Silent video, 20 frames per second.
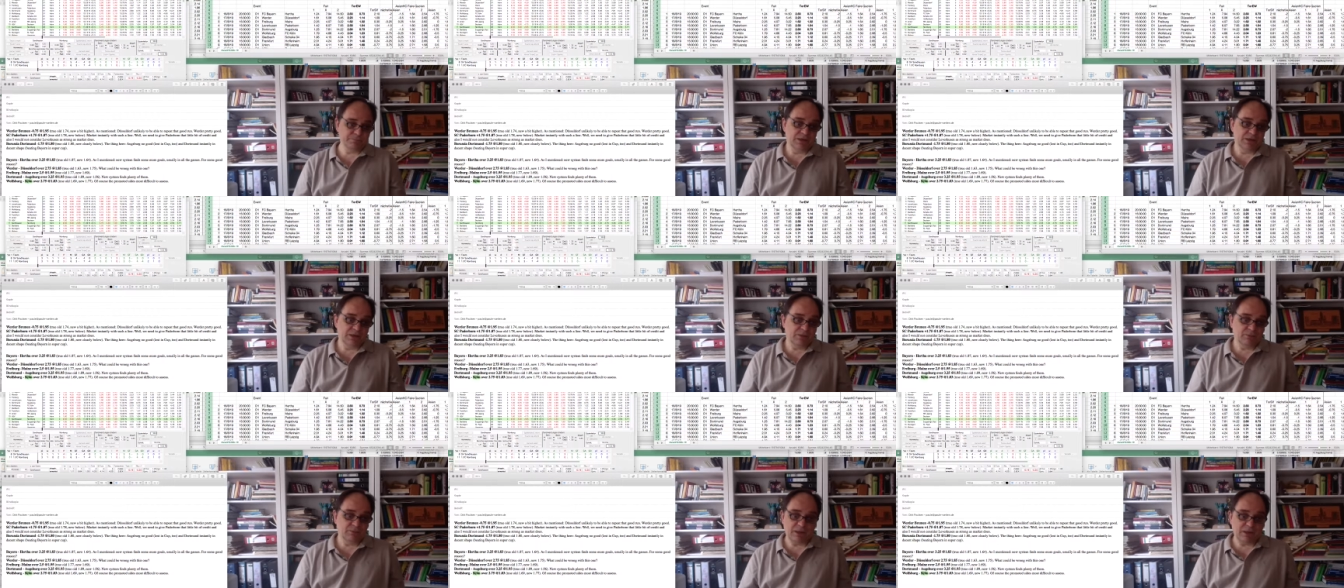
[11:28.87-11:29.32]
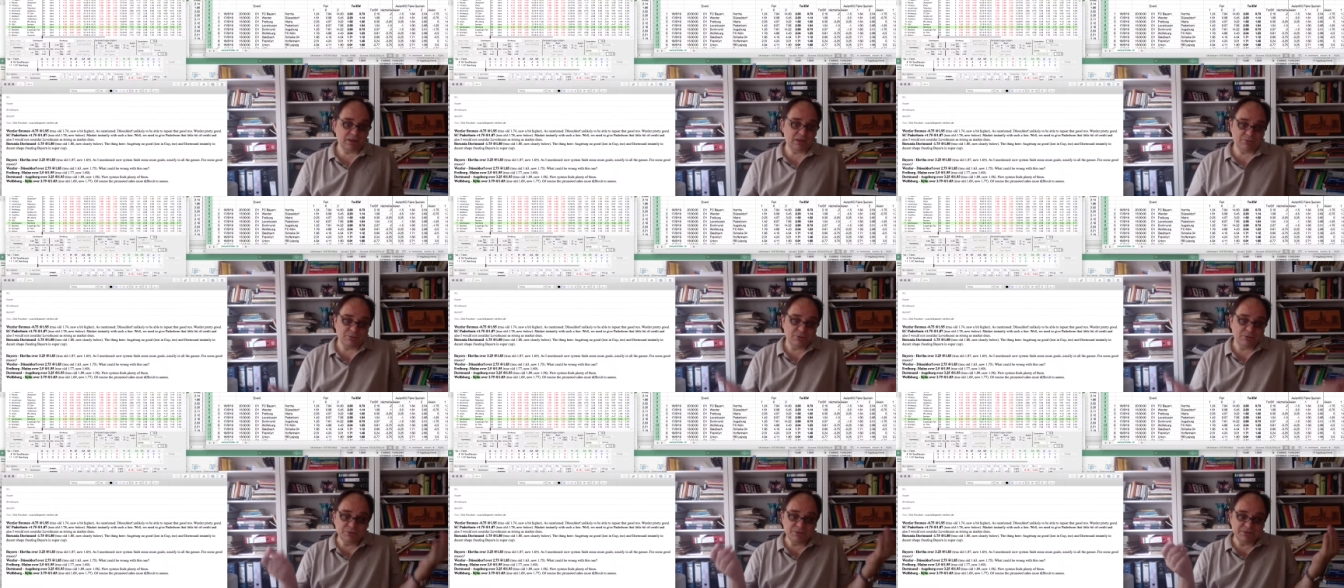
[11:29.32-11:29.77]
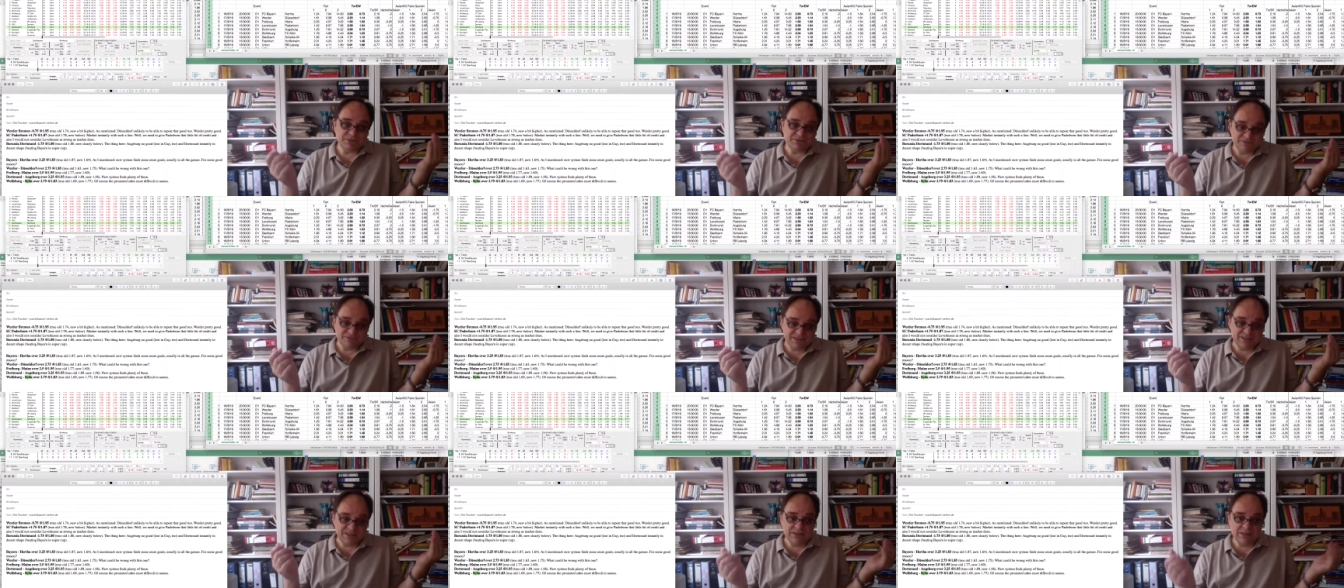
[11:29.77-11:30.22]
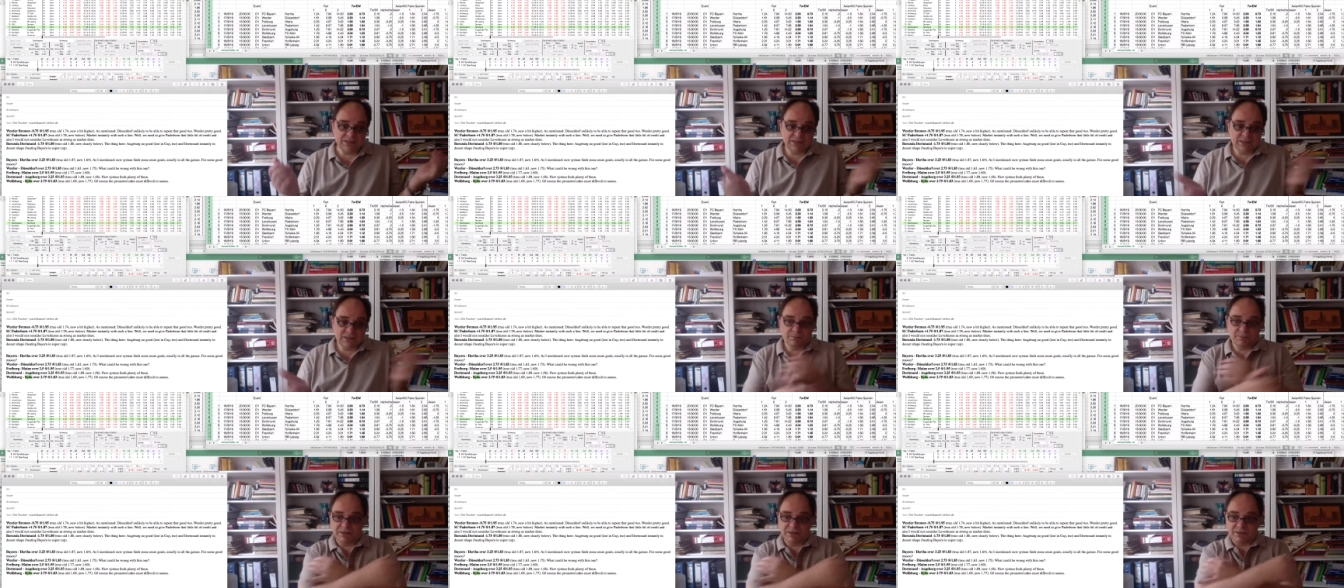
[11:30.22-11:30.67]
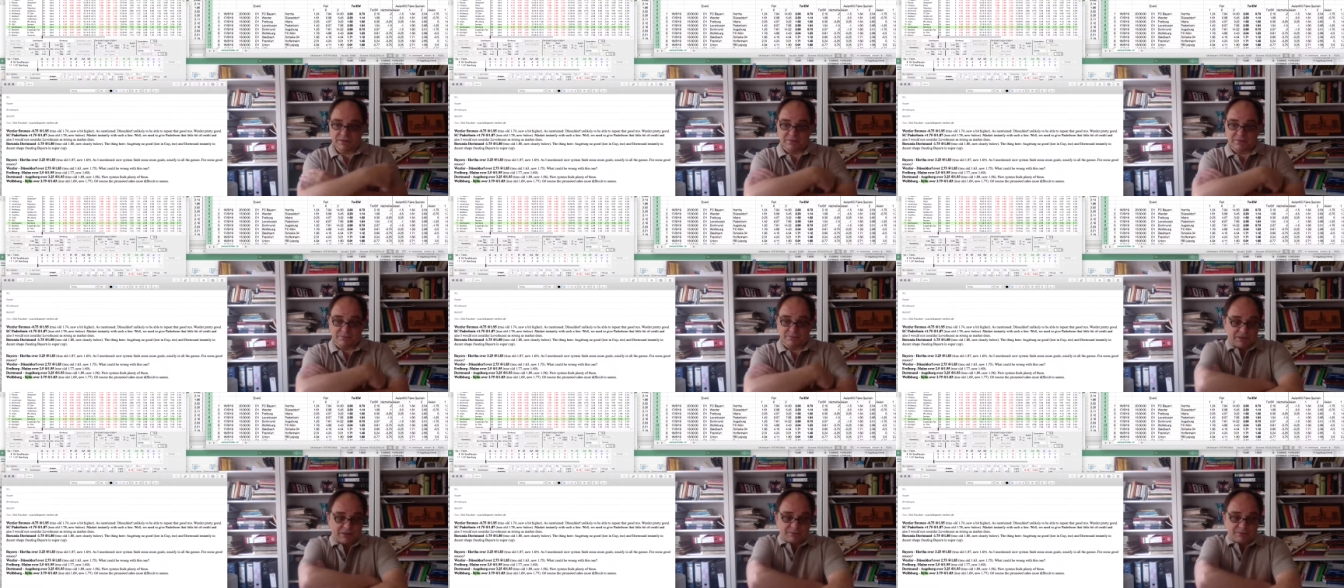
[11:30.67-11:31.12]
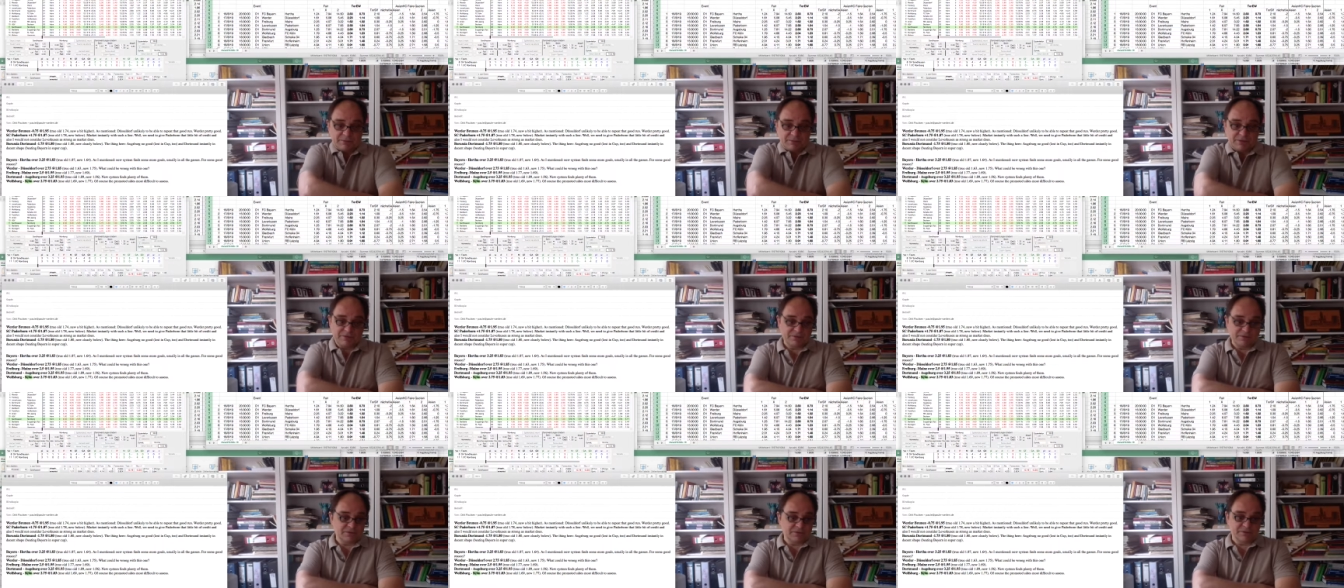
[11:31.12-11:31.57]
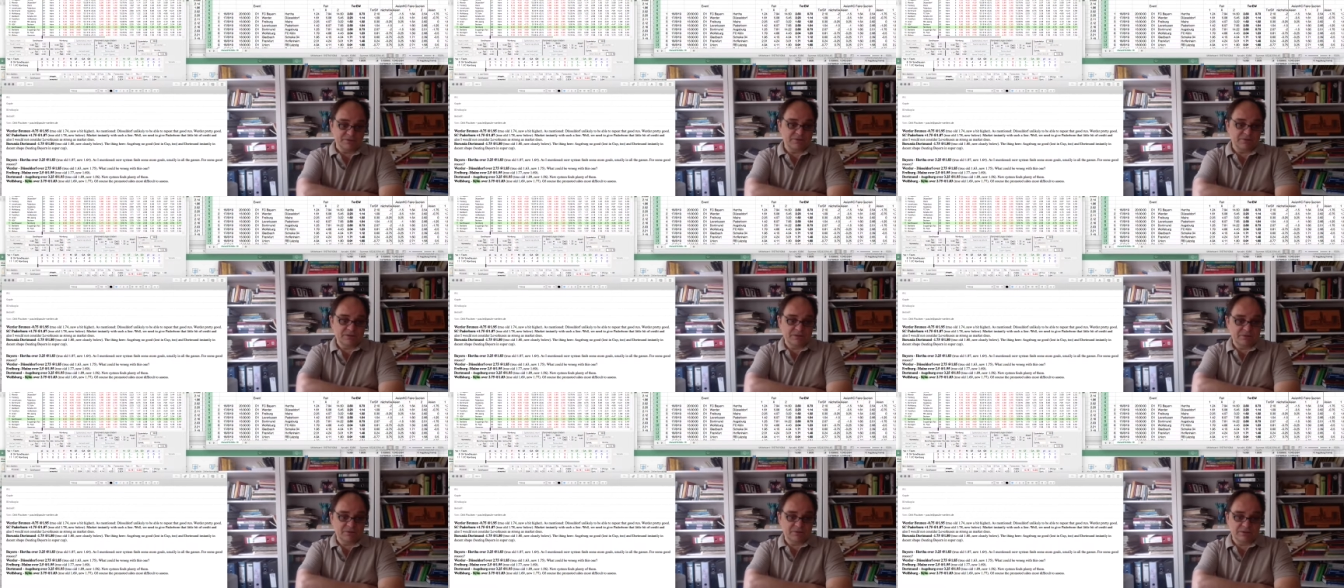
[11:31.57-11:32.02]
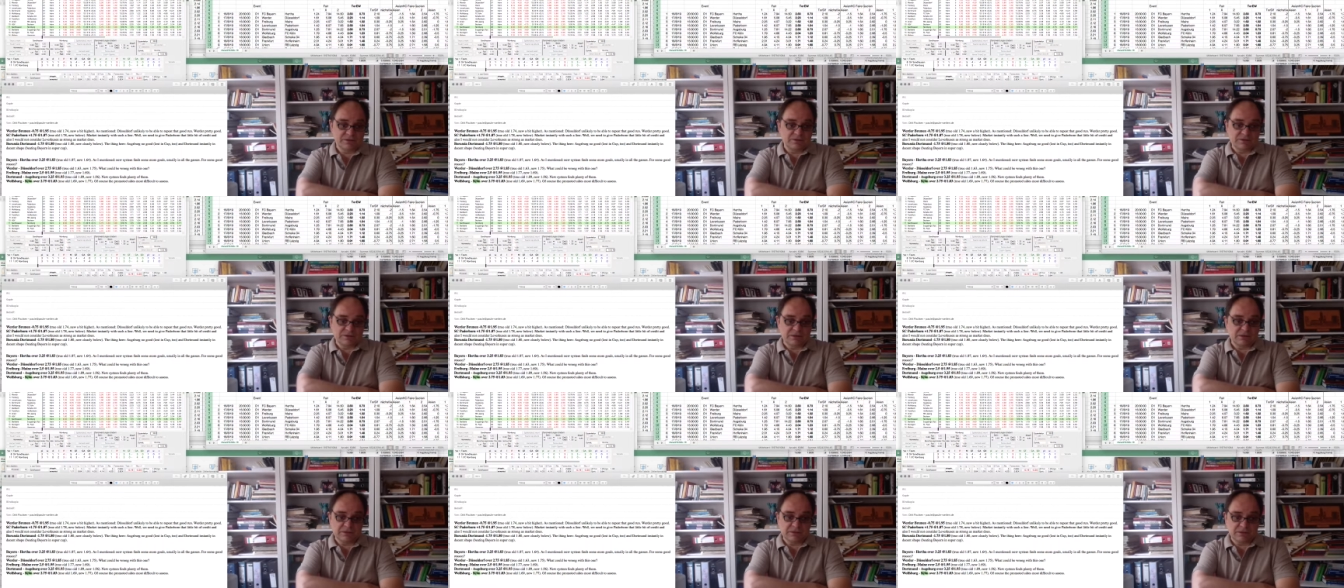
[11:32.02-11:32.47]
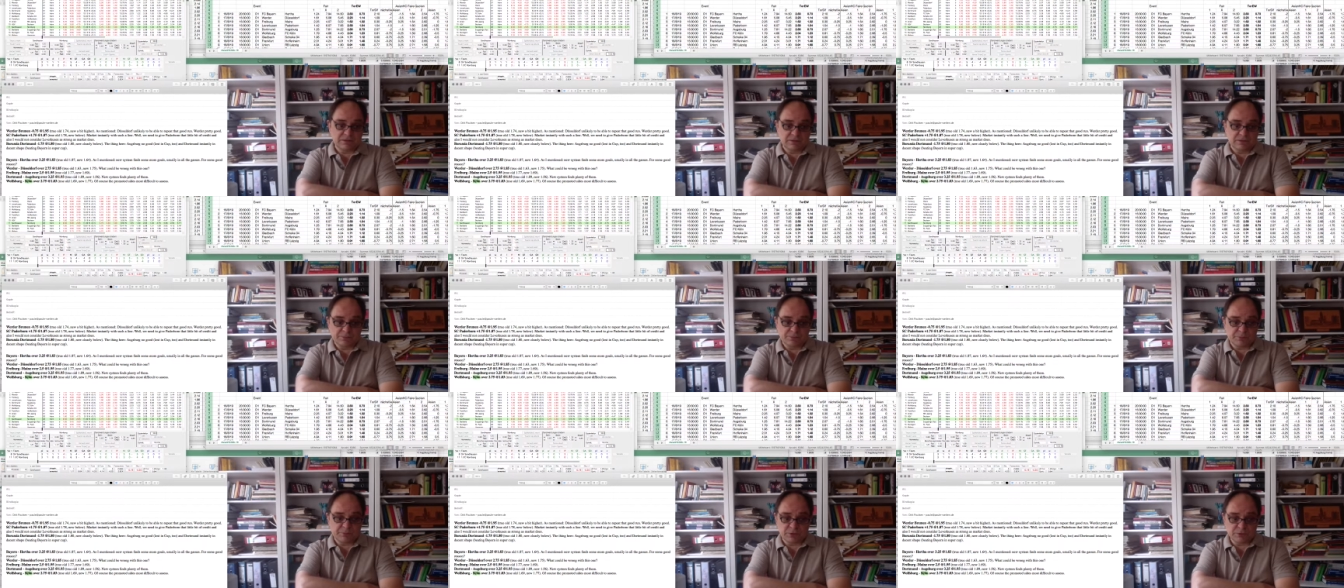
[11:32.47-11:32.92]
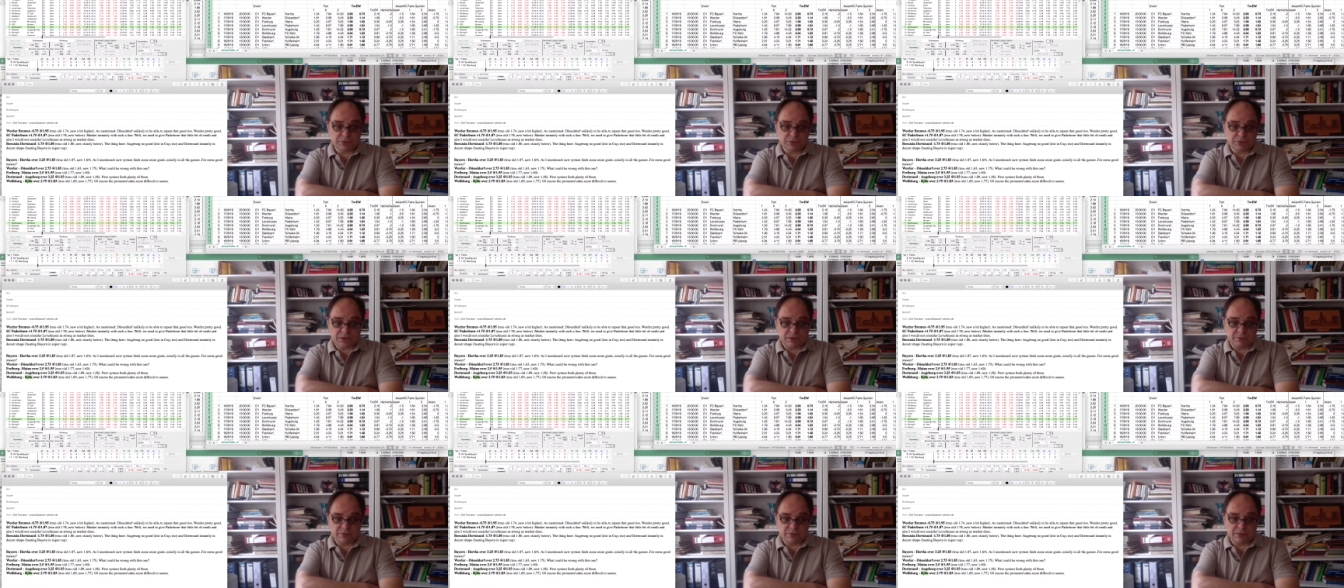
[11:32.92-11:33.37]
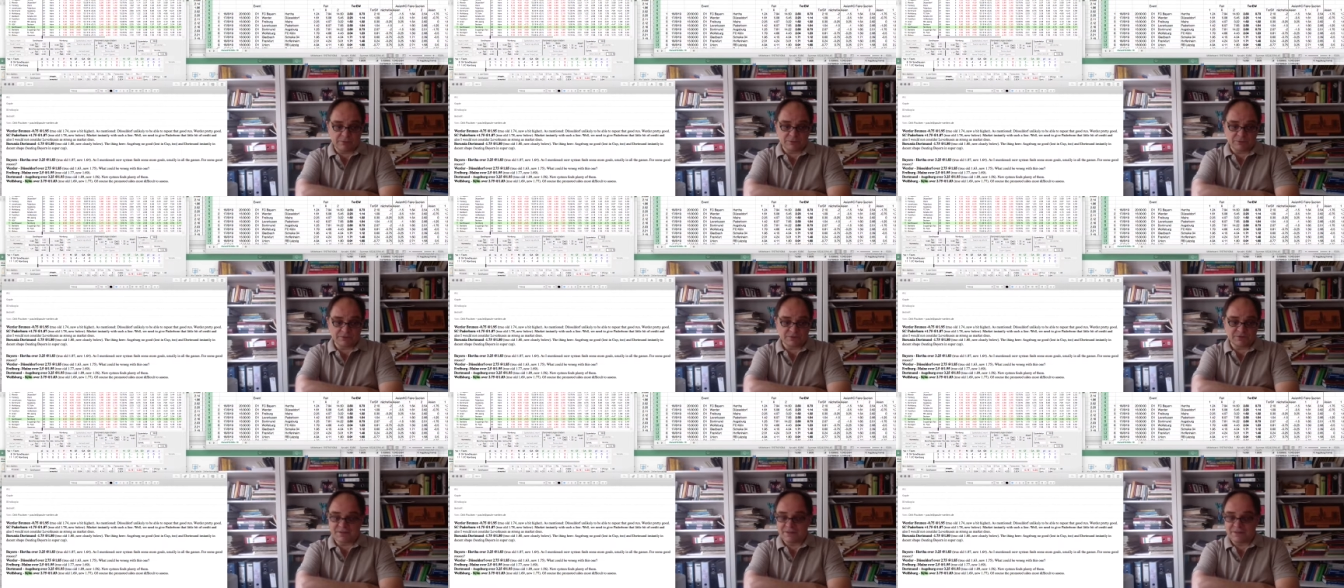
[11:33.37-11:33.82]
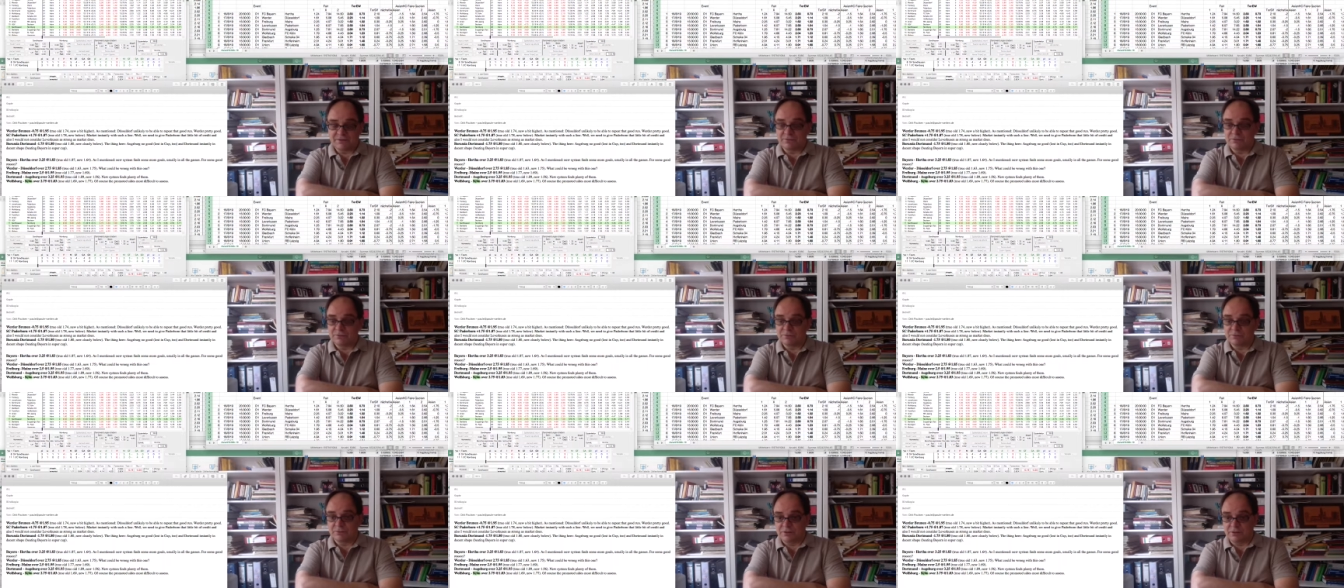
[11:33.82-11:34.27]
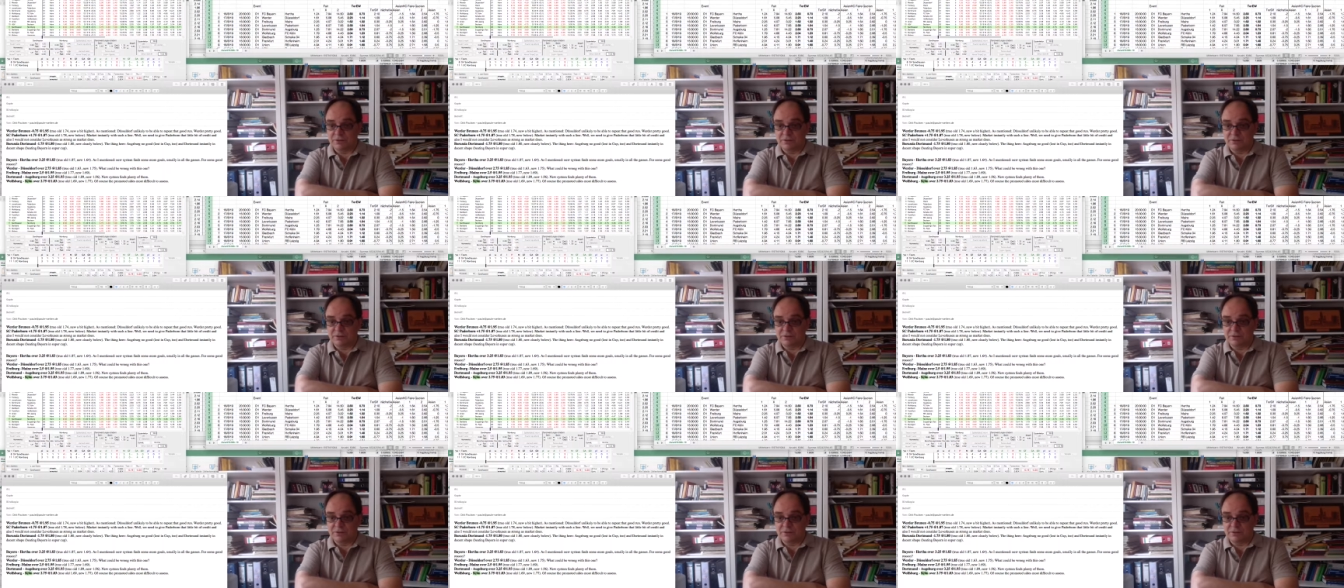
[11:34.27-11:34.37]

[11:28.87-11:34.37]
well, we will see. But this is the general approach I would stick to.